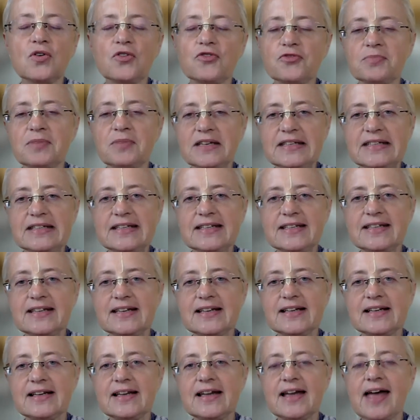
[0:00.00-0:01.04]
of
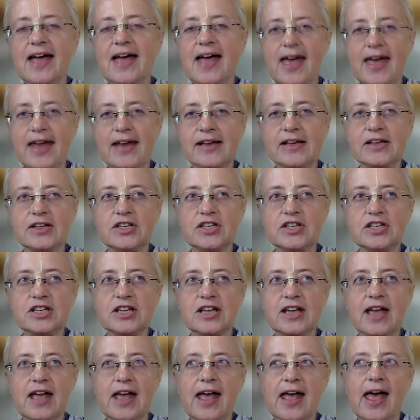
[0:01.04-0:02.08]
material
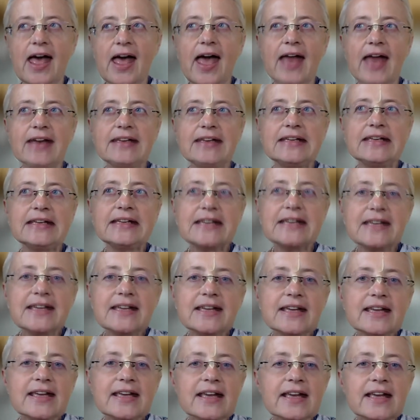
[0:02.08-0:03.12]
energy. And the
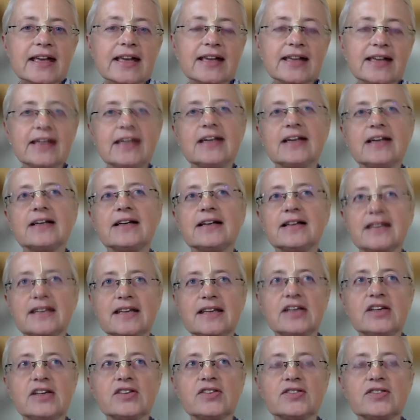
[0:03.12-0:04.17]
key here
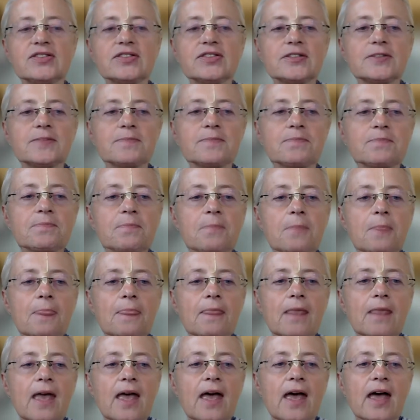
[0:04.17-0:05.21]
is
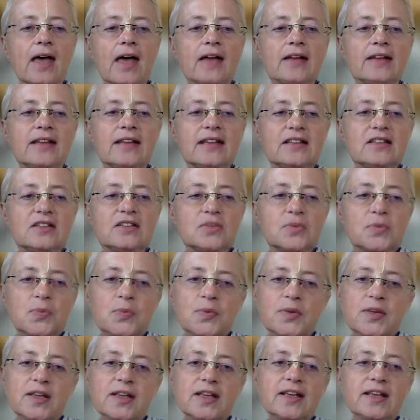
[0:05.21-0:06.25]
that
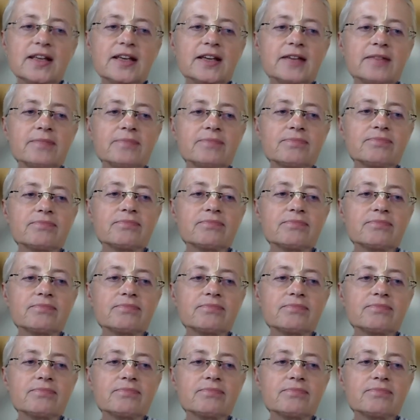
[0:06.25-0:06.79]
we